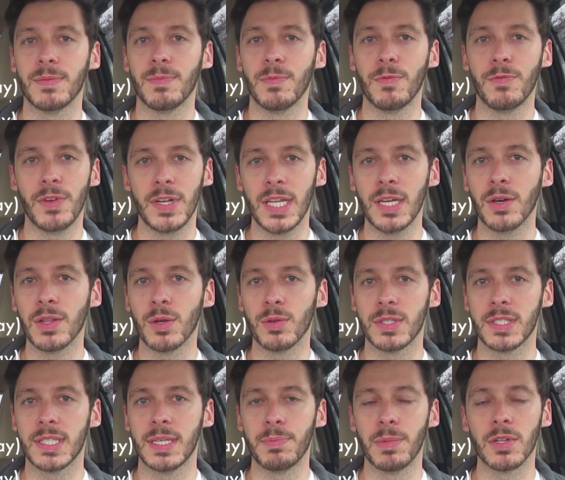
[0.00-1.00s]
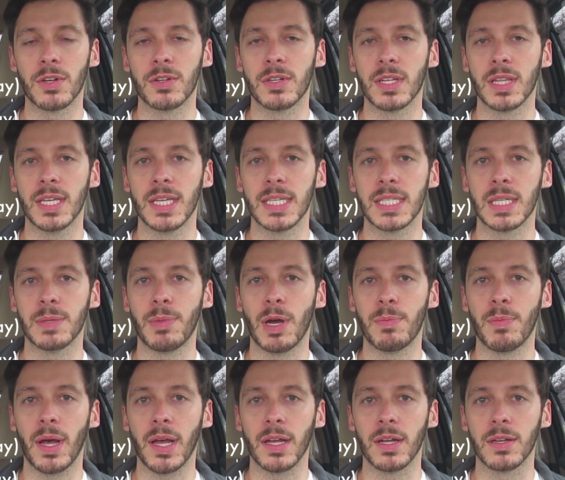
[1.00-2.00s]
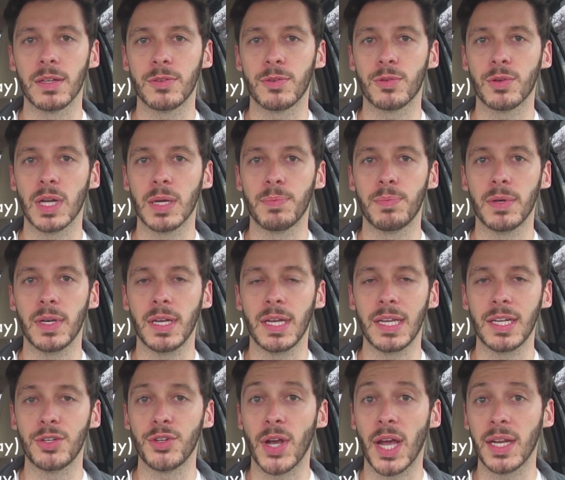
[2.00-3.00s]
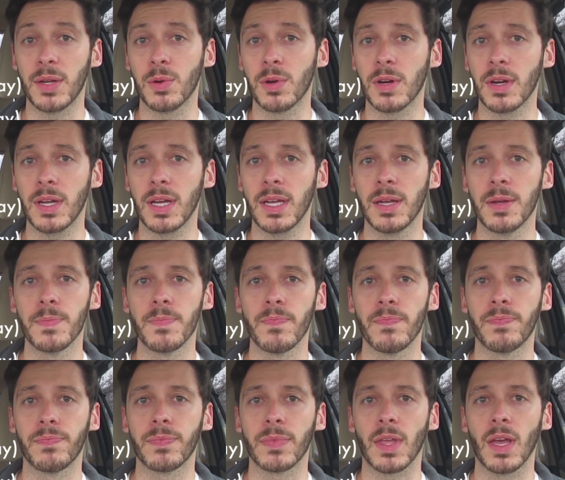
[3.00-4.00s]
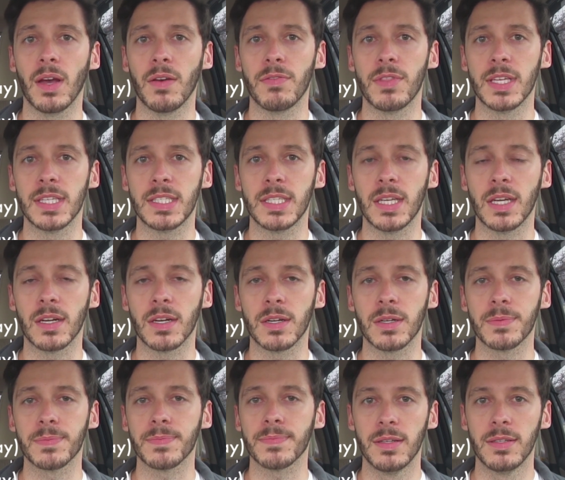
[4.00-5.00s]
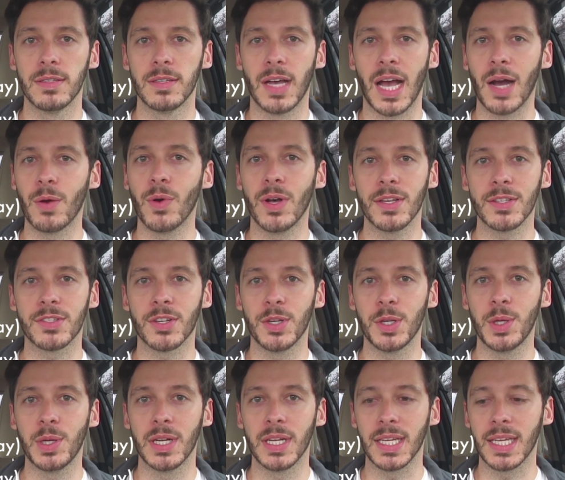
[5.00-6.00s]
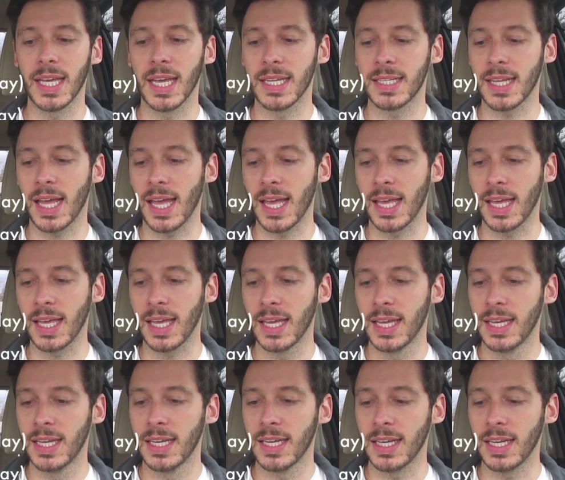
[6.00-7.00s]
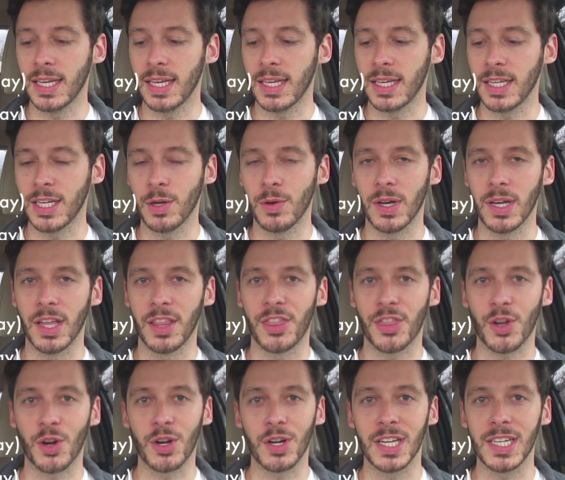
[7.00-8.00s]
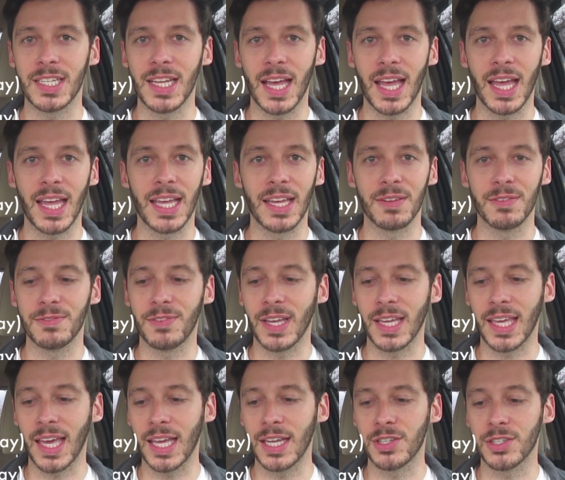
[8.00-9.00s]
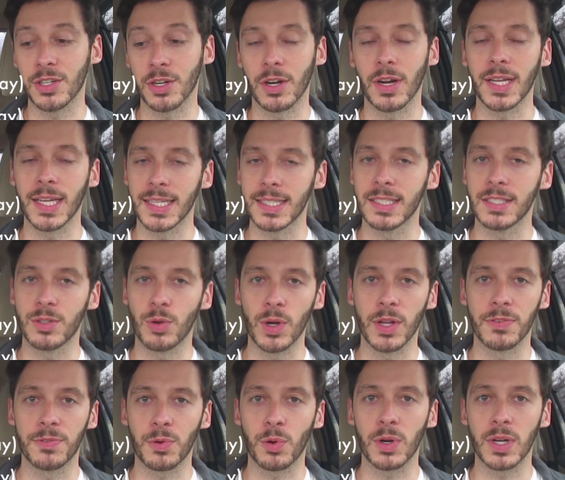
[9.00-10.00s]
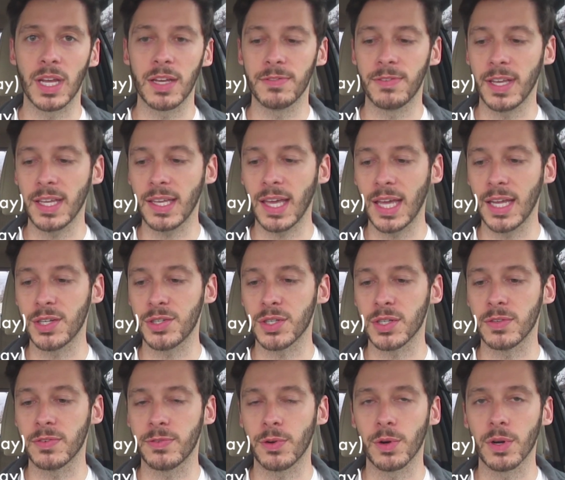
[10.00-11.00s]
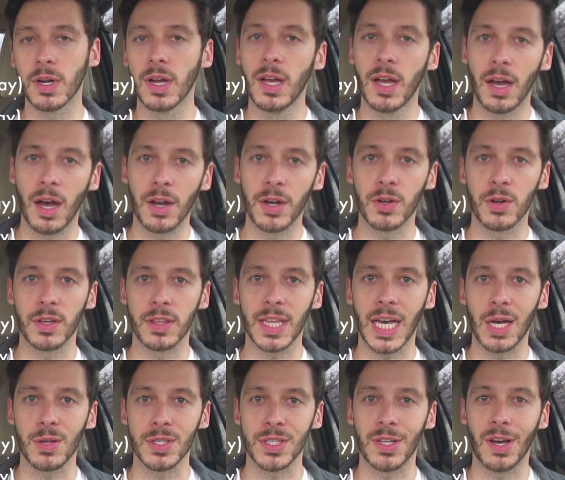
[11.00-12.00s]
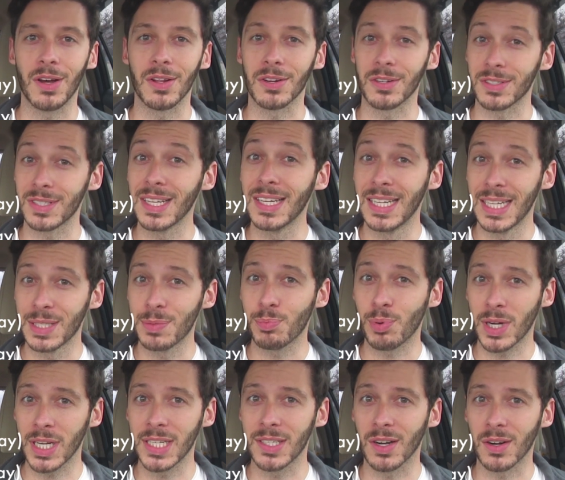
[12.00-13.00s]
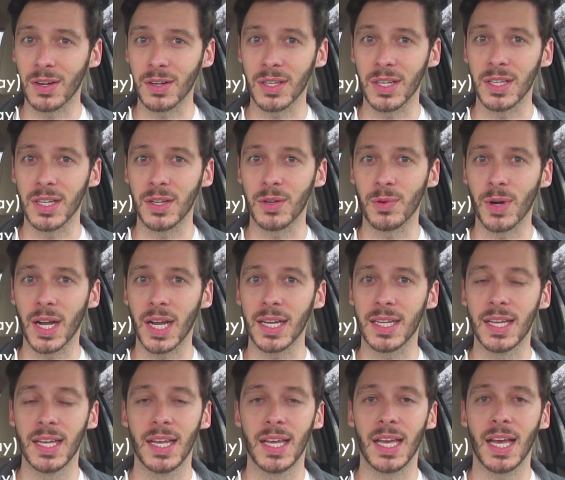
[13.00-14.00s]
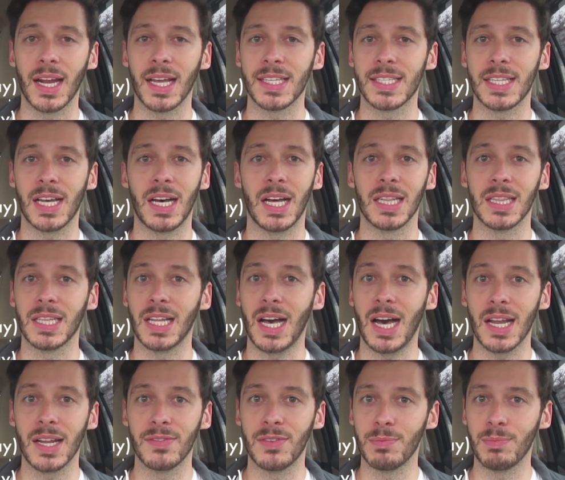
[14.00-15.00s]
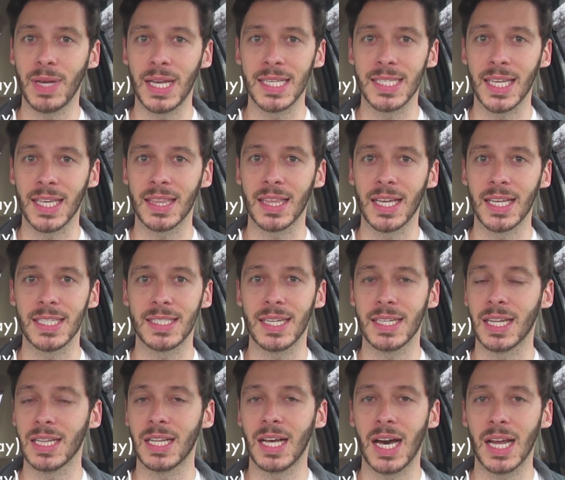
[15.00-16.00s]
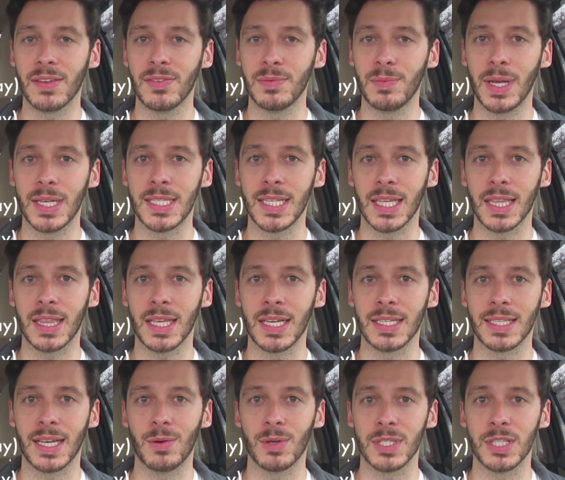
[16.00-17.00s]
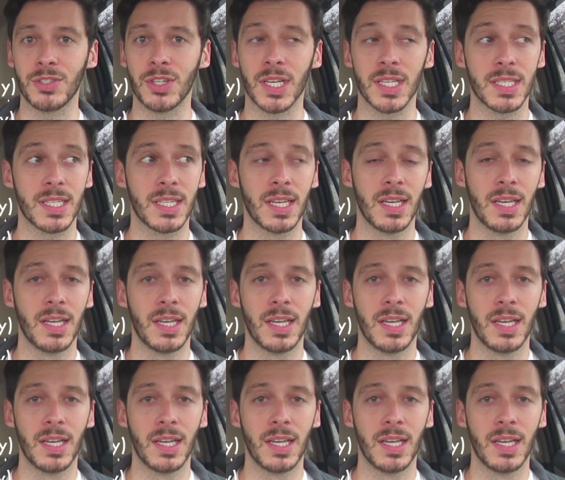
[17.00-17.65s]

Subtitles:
video that was similar to this about my trip in January of this year. How else are you going to get a 30-day vacation, or I guess 24-day vacation for under $1,000? It's pretty darn good, right? And I saw a lot of amazing things, did a lot of amazing things. I wasn't just